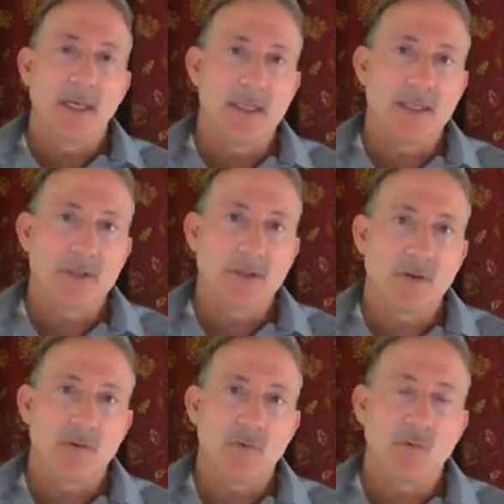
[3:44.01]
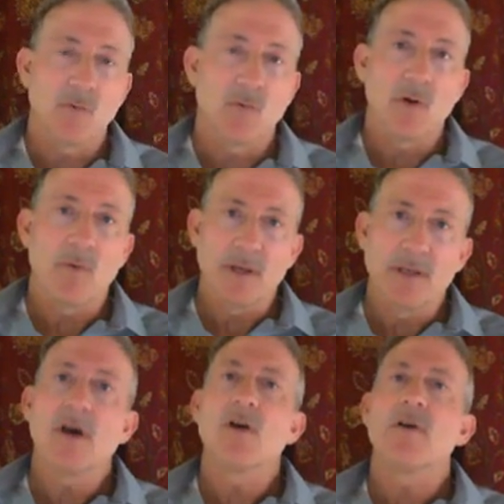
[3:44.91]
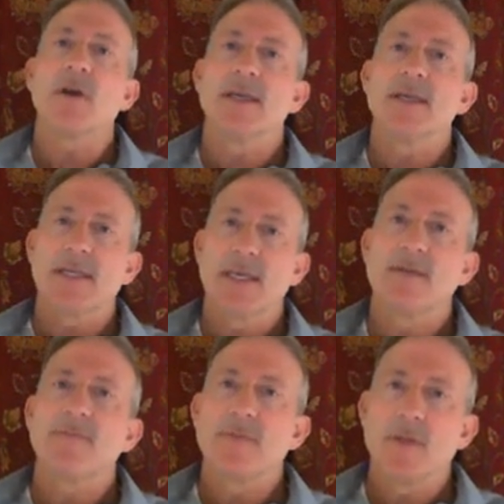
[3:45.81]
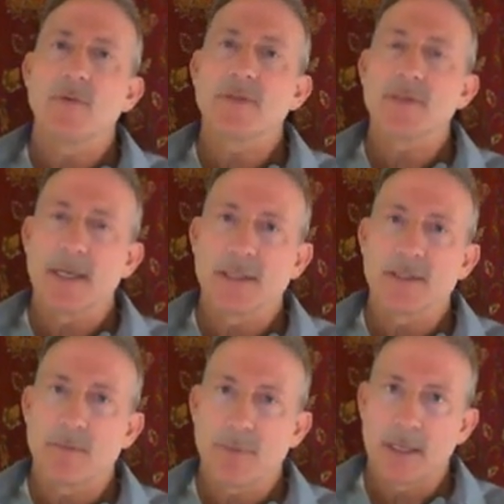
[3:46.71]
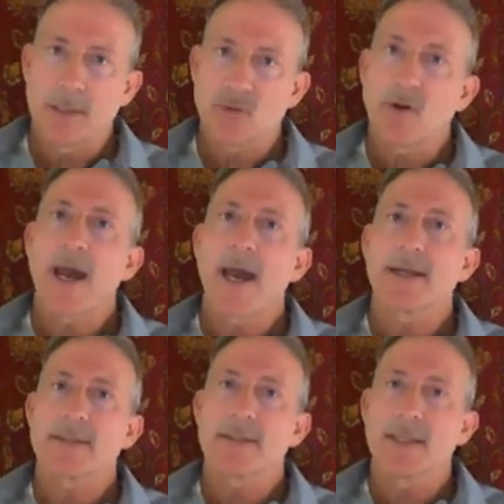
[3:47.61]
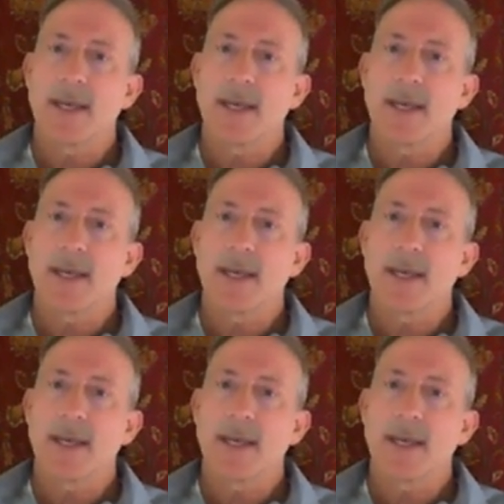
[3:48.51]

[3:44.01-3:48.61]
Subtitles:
And so what we know is if those things are being tracked,